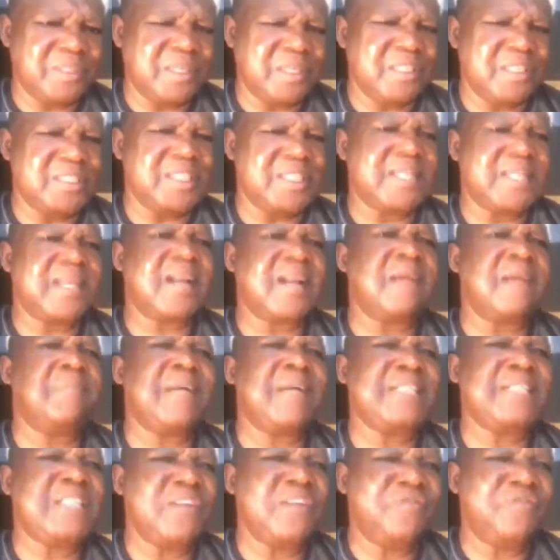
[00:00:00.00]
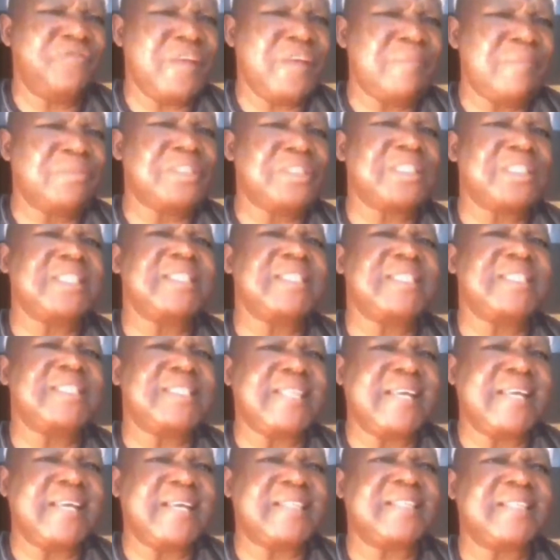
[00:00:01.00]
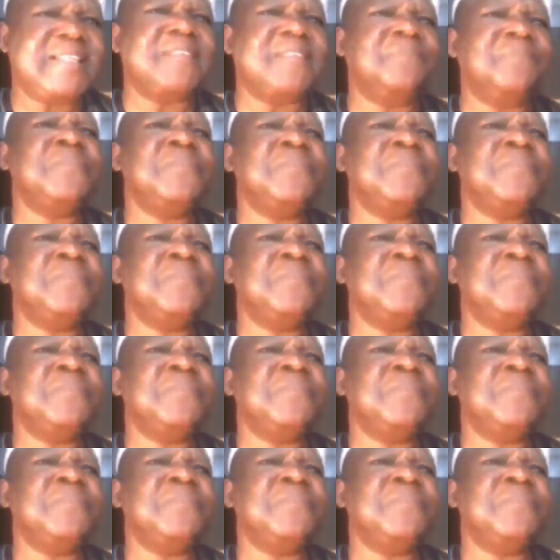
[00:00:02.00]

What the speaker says: General Abacha famously said that